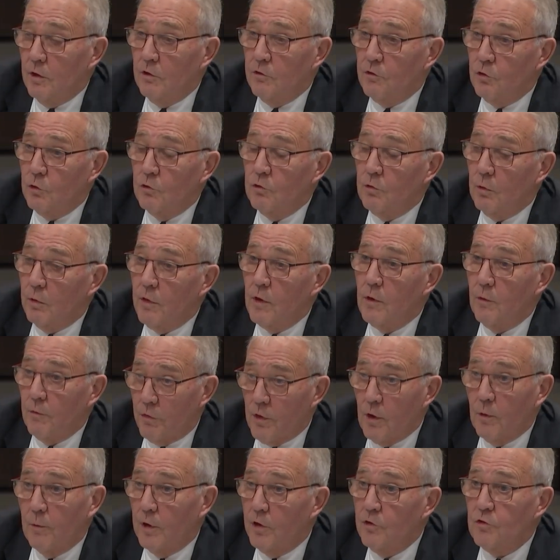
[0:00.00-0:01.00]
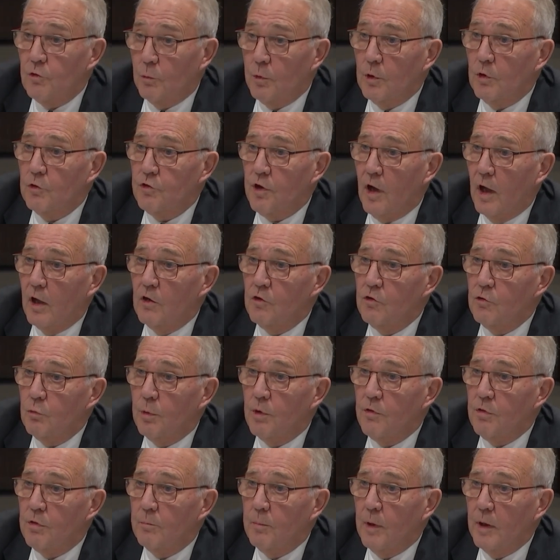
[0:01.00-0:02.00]
issues. There is a real challenge
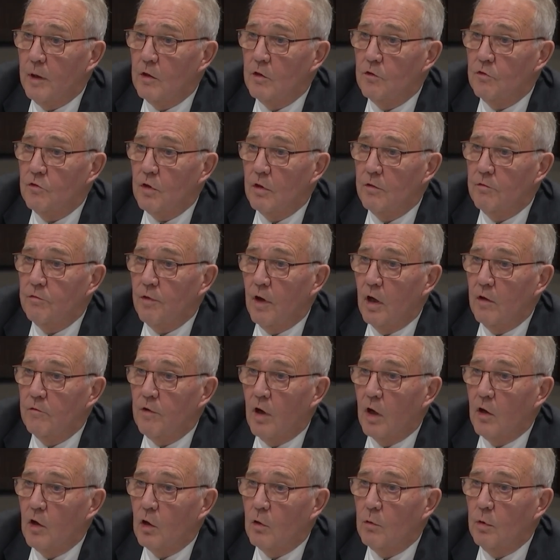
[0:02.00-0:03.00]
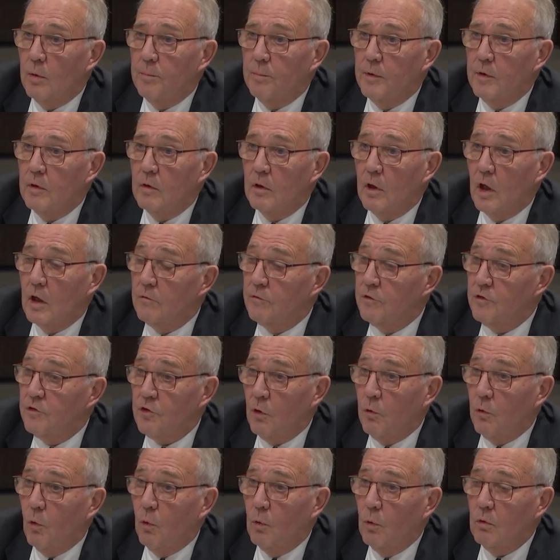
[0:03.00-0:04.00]
with the maintenance of our equipment. A lot of it's
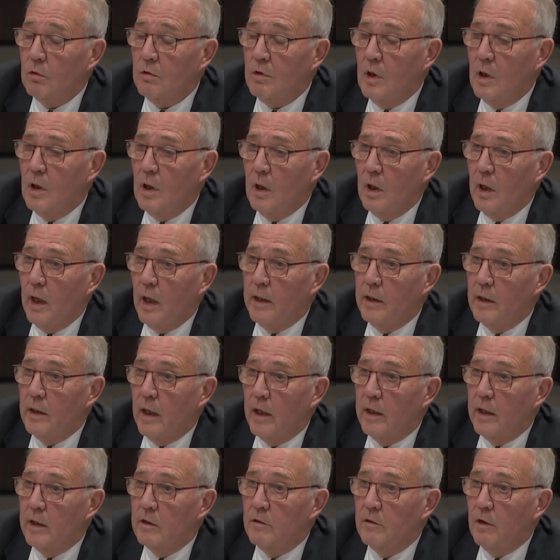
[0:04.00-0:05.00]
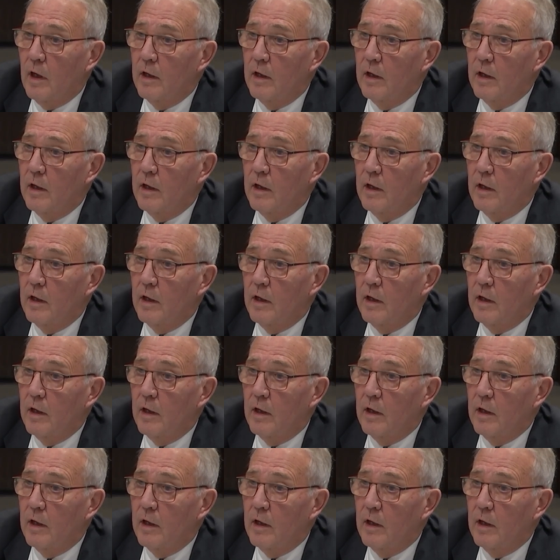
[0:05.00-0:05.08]
old. And I